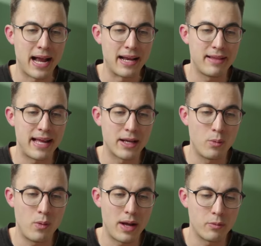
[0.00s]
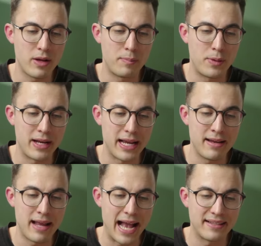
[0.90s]
kind of like what we've put
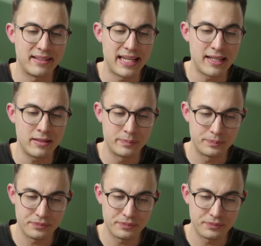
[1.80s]
in as a deal,